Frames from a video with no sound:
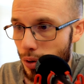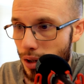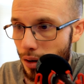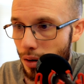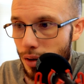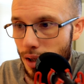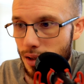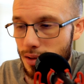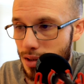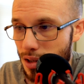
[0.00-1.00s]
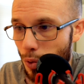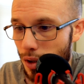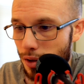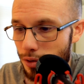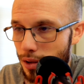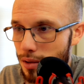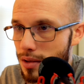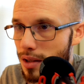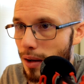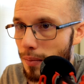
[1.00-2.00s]
here and see what
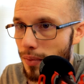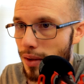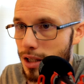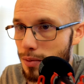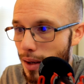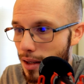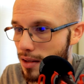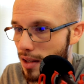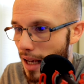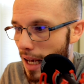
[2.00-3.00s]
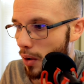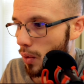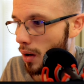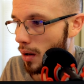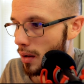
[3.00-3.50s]
difference this makes to how our